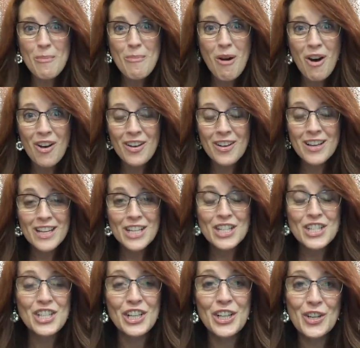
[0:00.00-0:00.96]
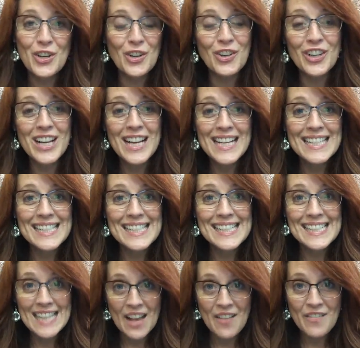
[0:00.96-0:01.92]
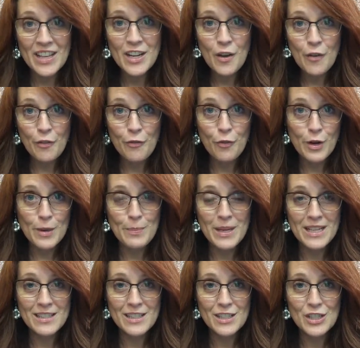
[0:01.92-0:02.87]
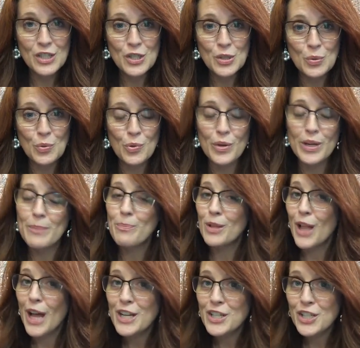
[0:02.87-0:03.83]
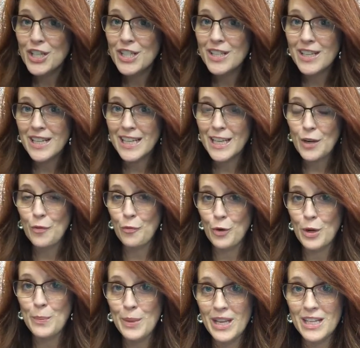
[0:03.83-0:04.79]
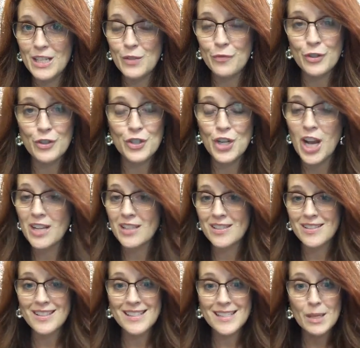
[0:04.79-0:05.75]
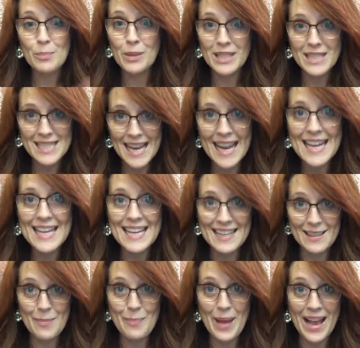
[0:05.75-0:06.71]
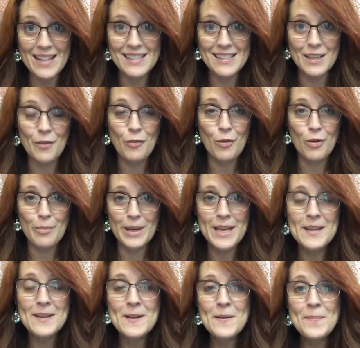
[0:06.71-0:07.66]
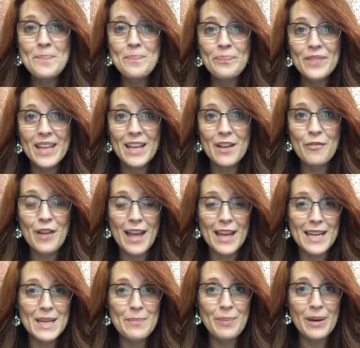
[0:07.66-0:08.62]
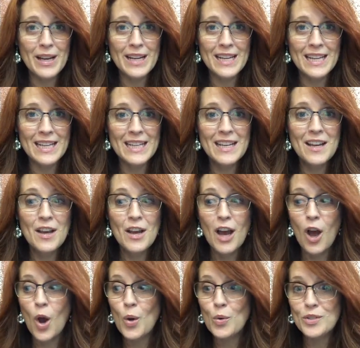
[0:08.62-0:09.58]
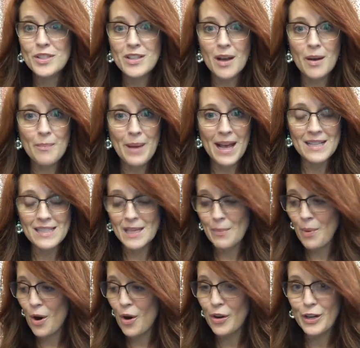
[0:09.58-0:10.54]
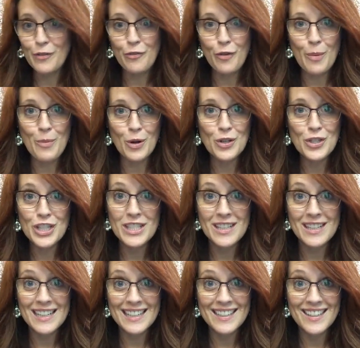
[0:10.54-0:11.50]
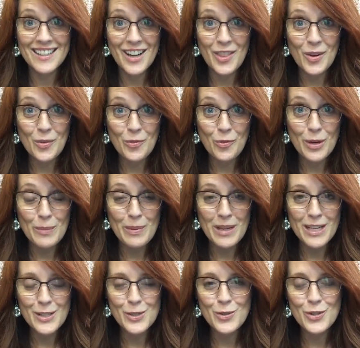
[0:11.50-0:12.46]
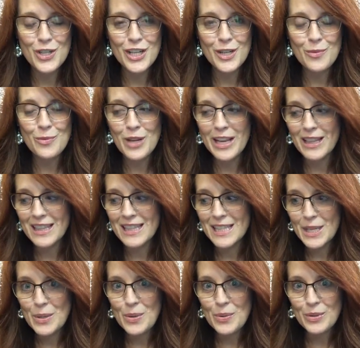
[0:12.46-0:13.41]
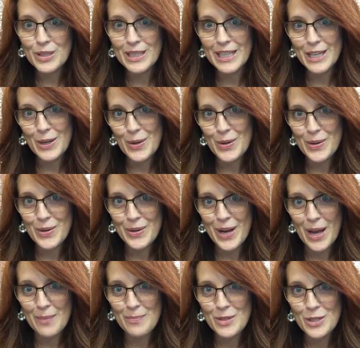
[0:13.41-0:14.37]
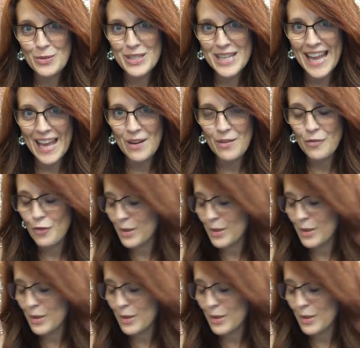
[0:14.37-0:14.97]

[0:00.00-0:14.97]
them all, she could earn 7 free pieces of jewelry, plus she's going to get a free piece for just simply taking the basket for me. If anybody hosts a basket party from her, she's going to get another free piece, so she could literally earn up to 10